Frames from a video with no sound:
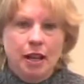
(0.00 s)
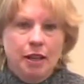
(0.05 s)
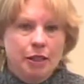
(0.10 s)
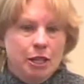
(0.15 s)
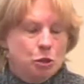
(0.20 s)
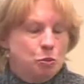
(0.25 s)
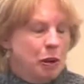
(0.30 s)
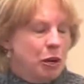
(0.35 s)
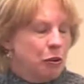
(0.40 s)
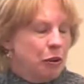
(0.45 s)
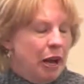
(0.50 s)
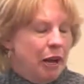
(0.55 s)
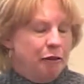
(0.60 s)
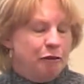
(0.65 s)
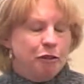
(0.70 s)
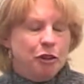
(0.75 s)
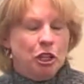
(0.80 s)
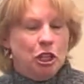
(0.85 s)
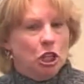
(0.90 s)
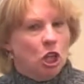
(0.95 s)
that's been around
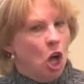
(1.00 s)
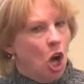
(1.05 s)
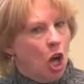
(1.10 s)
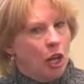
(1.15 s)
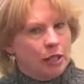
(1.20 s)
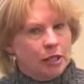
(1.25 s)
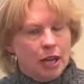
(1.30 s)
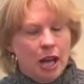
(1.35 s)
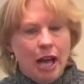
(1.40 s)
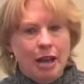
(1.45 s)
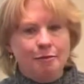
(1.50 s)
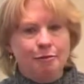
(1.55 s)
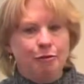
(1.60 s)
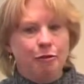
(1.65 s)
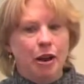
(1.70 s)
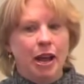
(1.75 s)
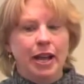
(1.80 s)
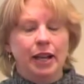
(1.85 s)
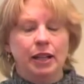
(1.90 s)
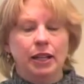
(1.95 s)
for a long time,
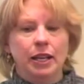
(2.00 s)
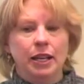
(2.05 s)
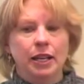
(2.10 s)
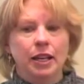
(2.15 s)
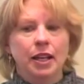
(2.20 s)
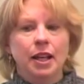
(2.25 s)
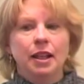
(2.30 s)
frankly,